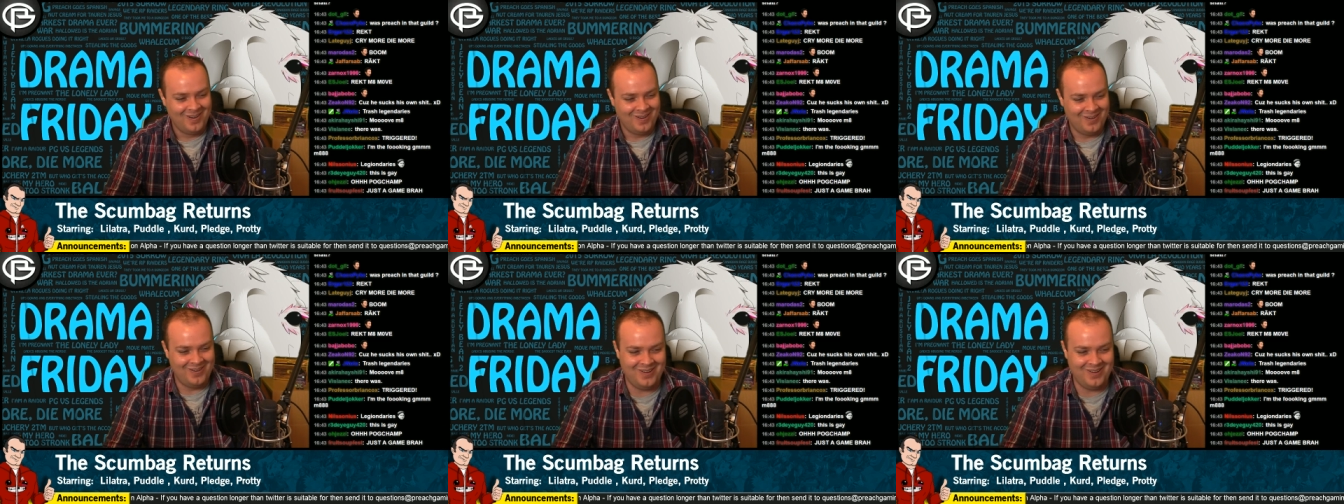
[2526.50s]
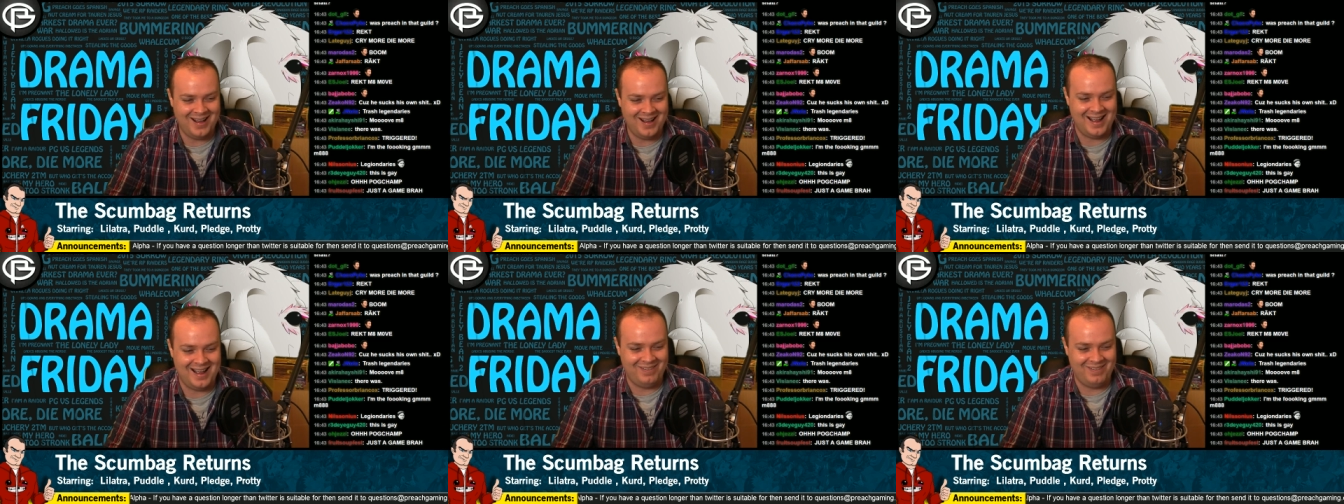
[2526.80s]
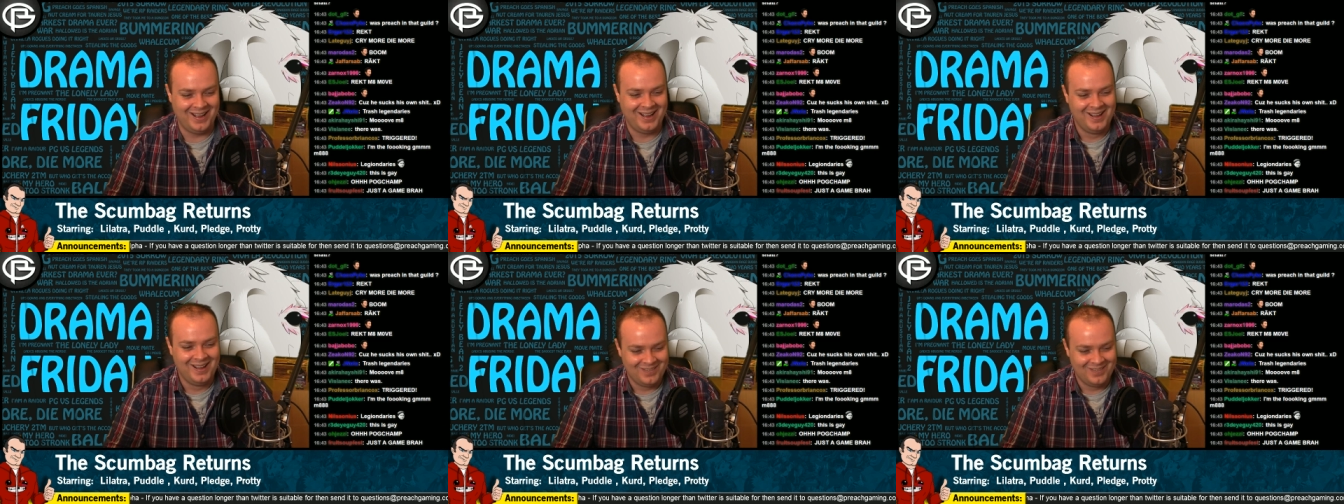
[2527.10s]
whatever.
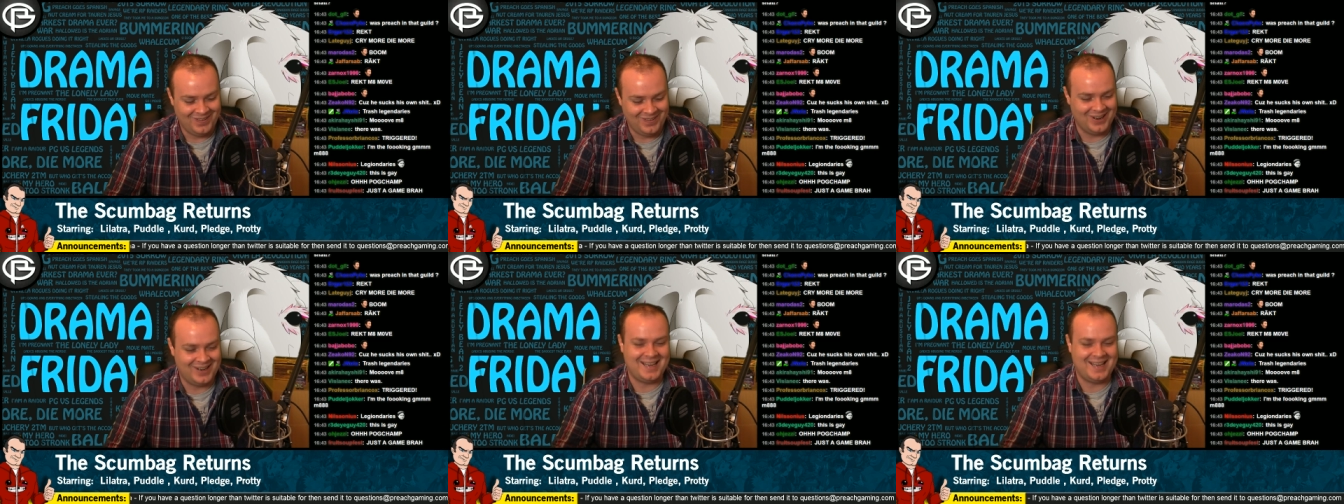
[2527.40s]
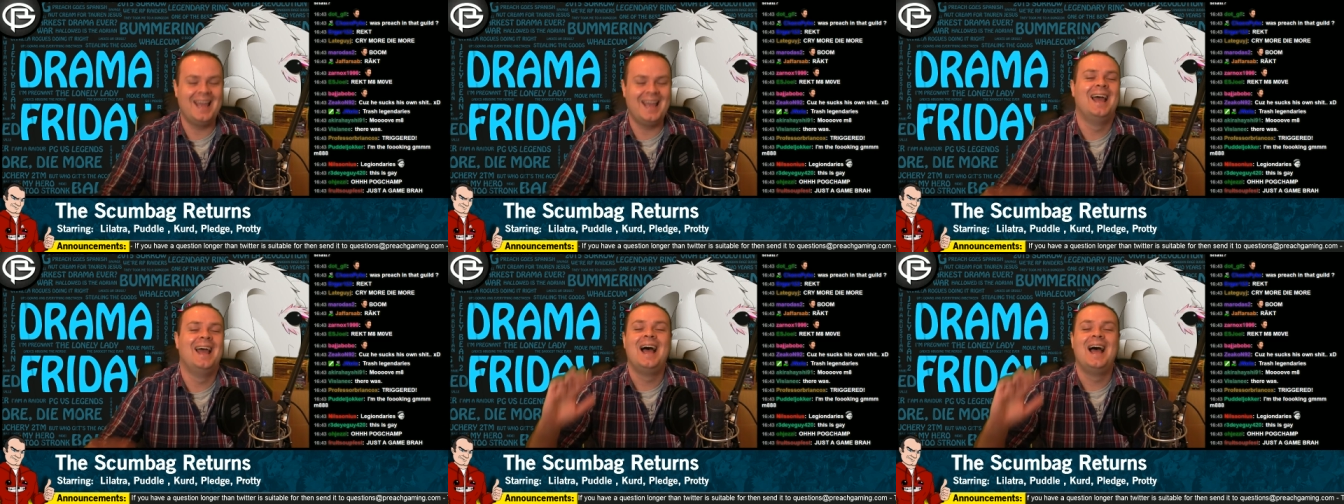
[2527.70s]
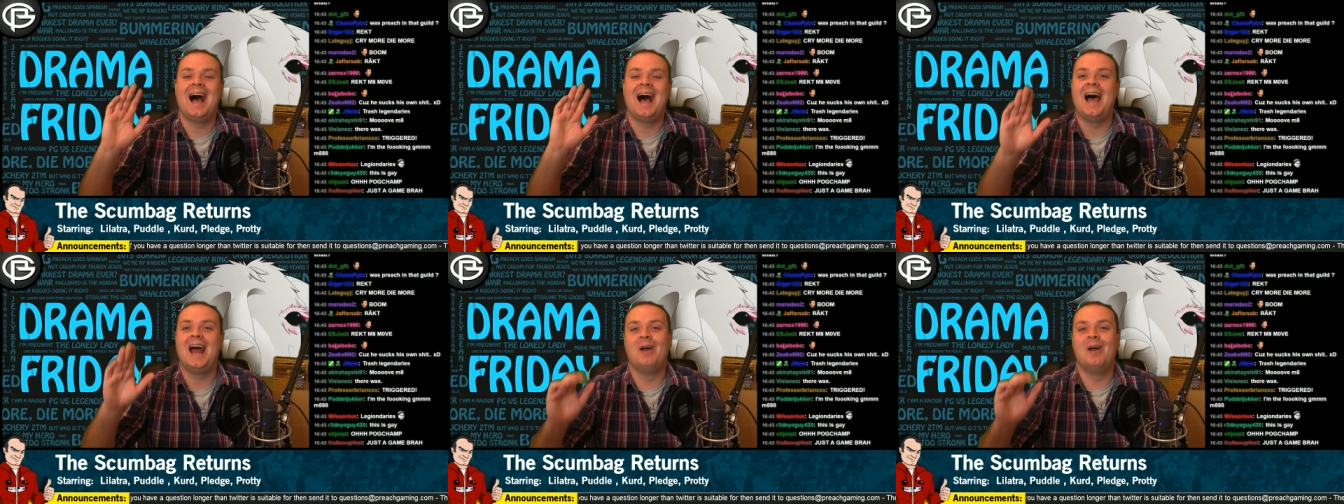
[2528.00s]
Fuck it.
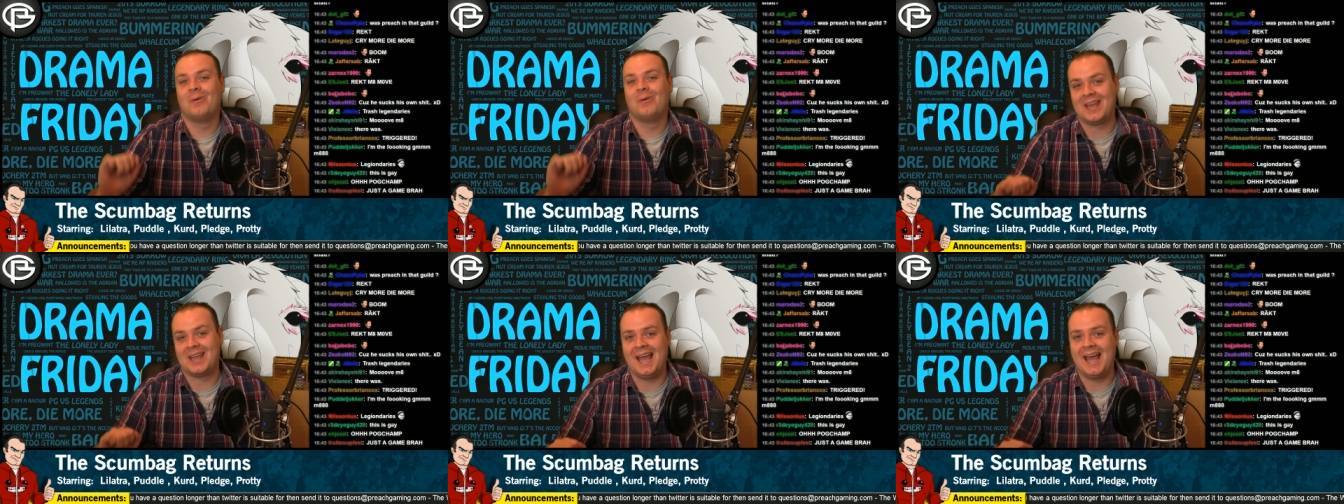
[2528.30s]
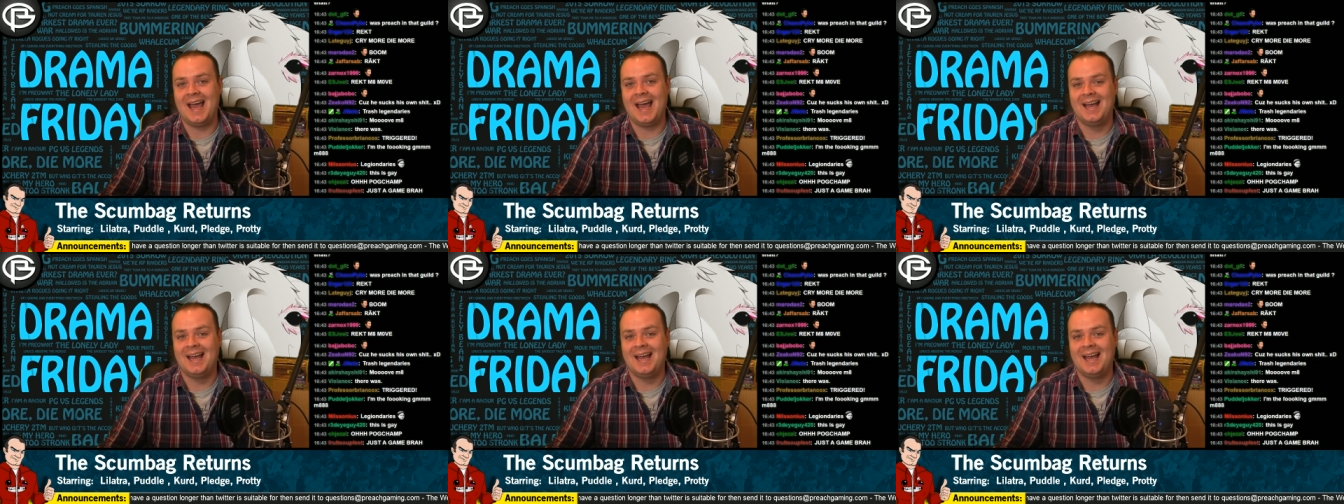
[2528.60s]
I don't care.